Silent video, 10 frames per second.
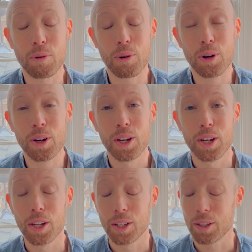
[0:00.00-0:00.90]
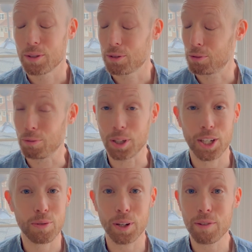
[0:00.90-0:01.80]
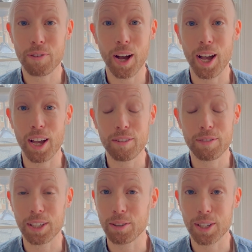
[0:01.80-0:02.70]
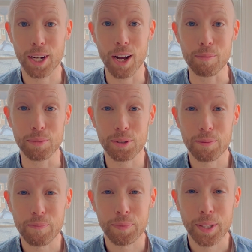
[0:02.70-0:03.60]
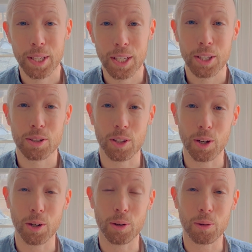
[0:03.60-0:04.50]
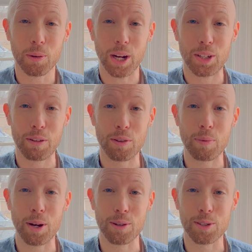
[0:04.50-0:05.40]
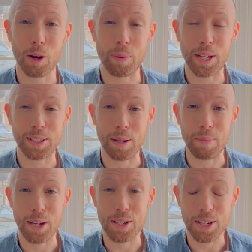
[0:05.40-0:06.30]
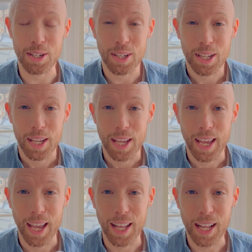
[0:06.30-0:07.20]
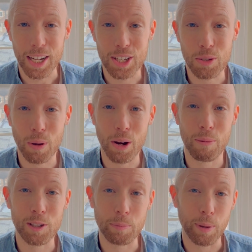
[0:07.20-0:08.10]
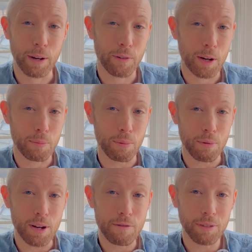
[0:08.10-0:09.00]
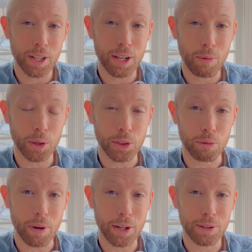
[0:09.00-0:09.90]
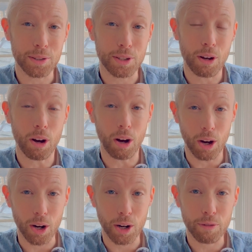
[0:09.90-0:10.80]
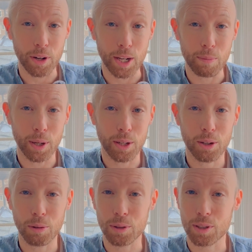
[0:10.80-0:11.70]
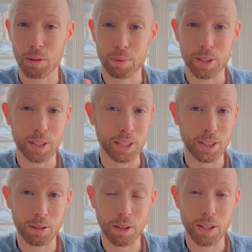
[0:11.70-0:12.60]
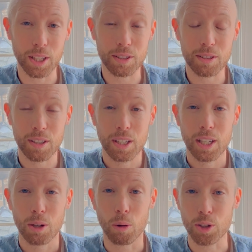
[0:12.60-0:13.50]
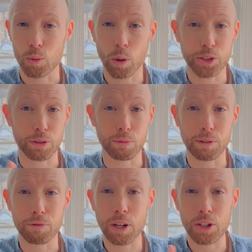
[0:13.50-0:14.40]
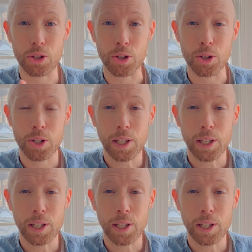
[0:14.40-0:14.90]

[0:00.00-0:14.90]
for 2025. Here it comes. So I do have the records open, as I mentioned, and I just want to explain very briefly what the records are for anybody who is completely new to this or just wants a refresher.